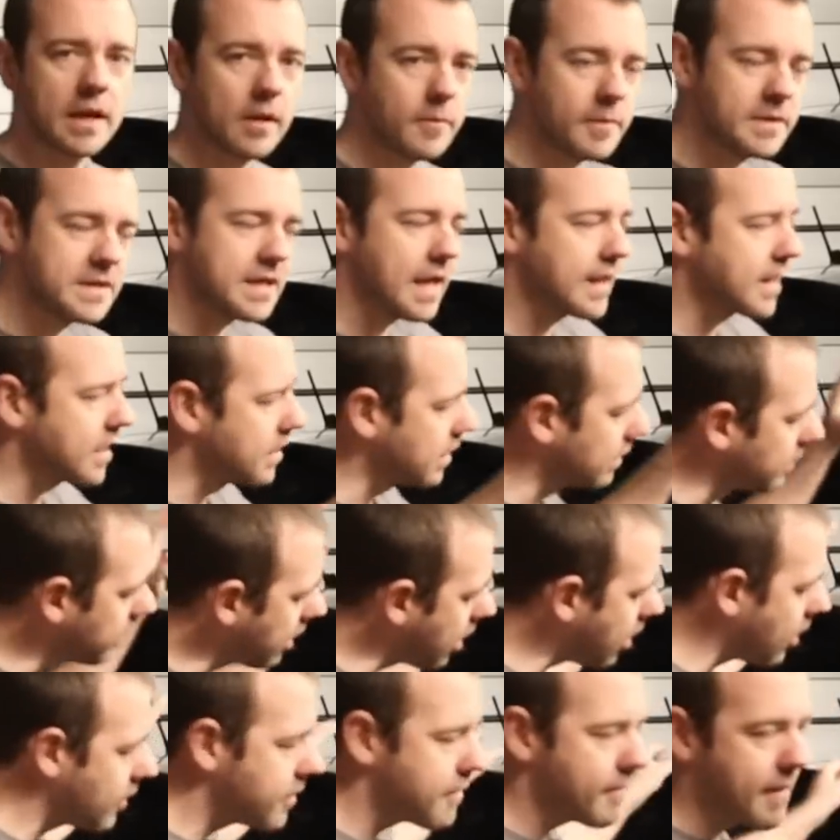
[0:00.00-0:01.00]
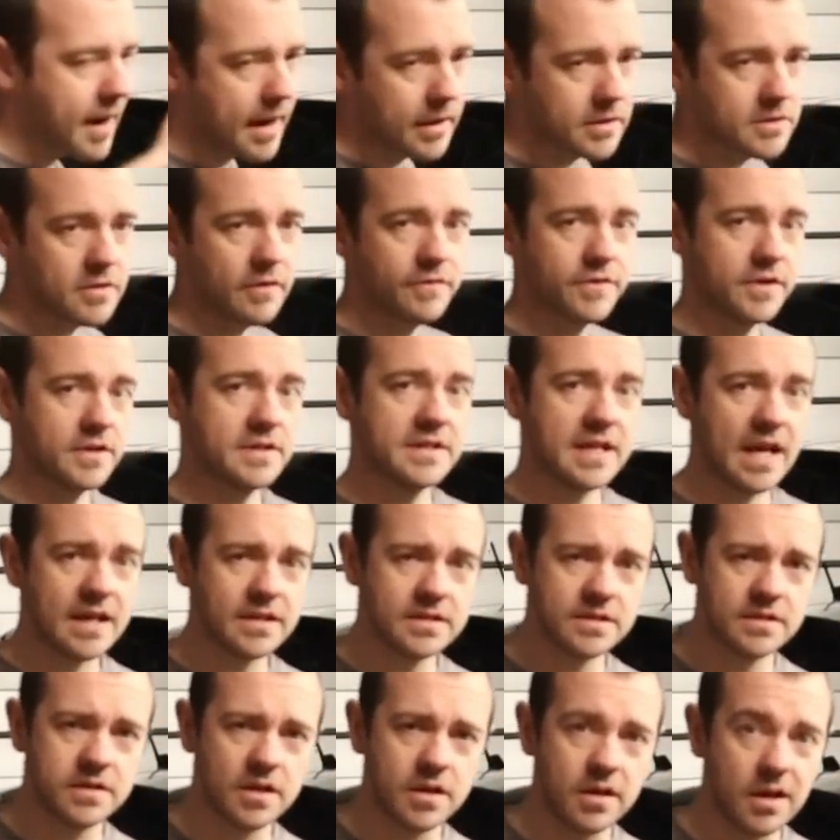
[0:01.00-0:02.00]
It'll be taking a lot of the miles off the
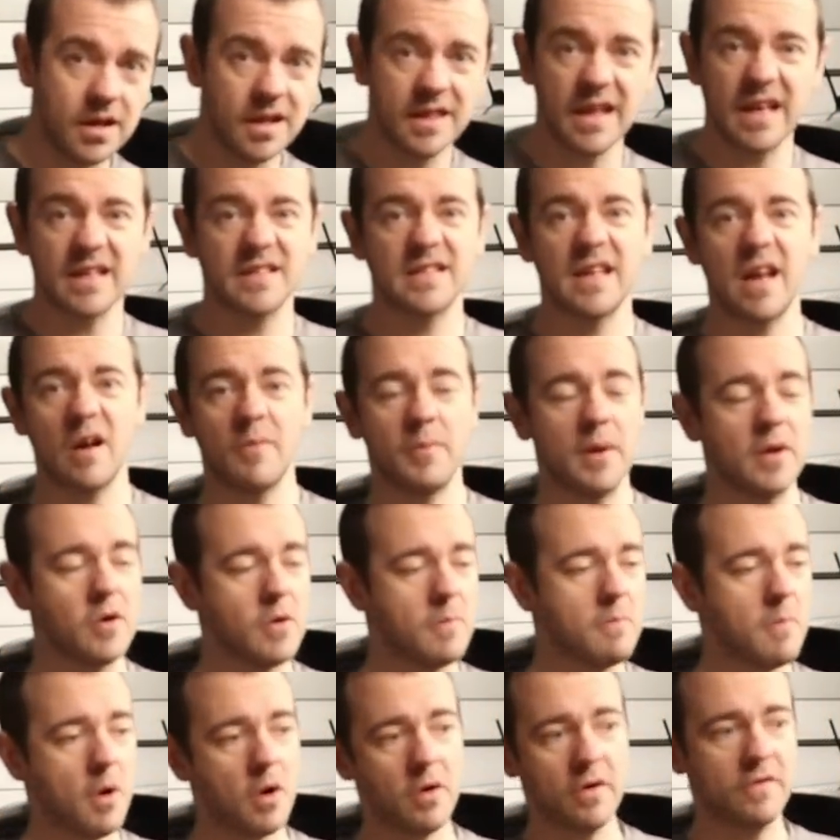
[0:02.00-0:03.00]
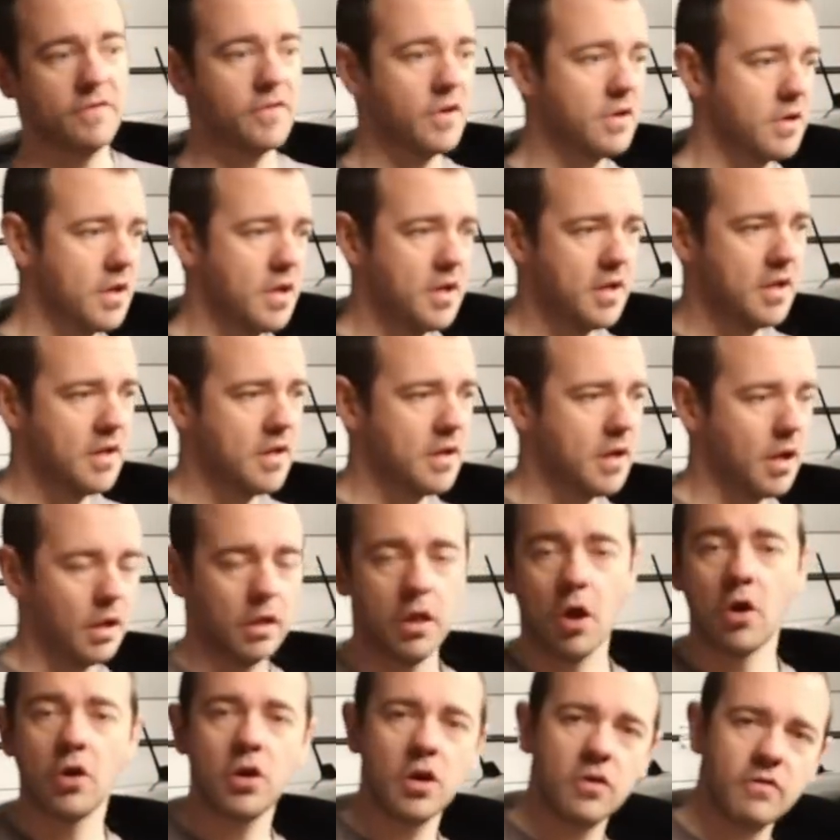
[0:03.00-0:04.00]
Tesla. That's now become more of a
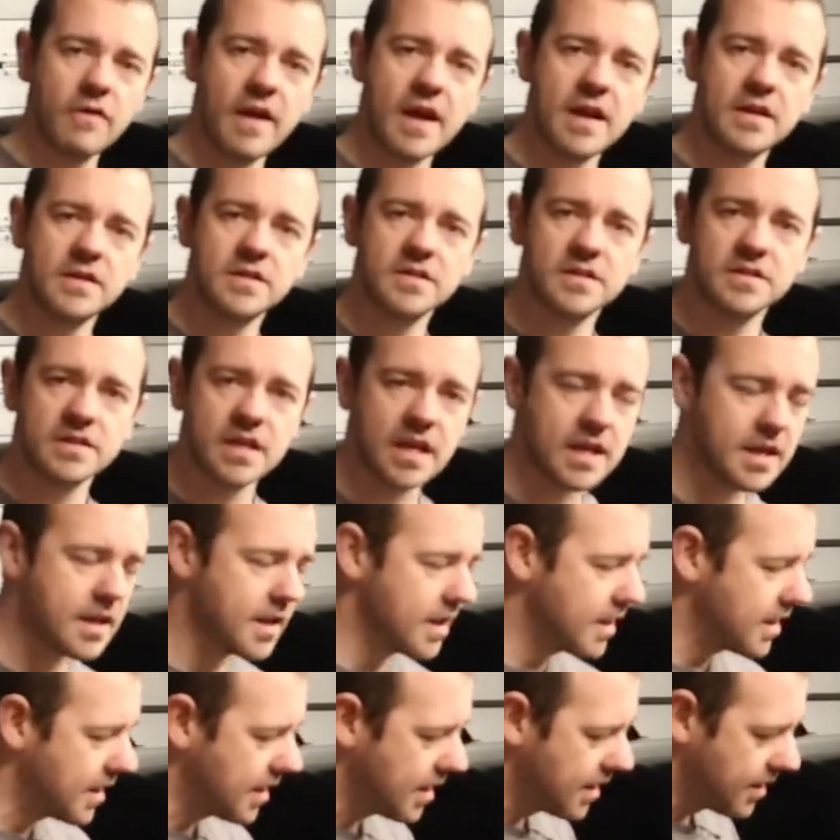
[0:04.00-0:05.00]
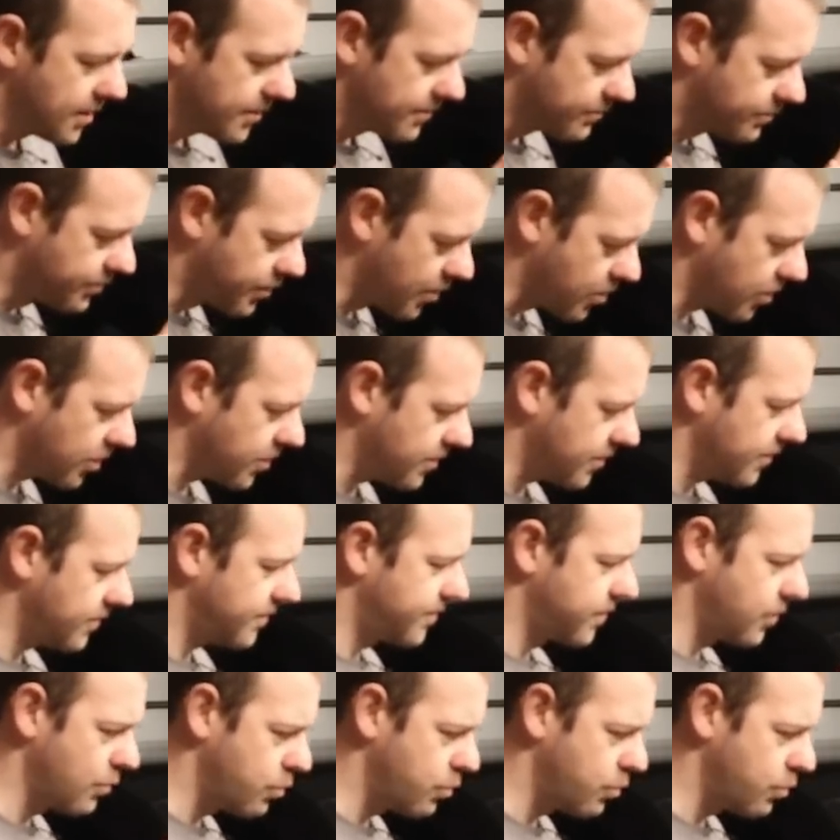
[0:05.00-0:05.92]
longer range thing. But for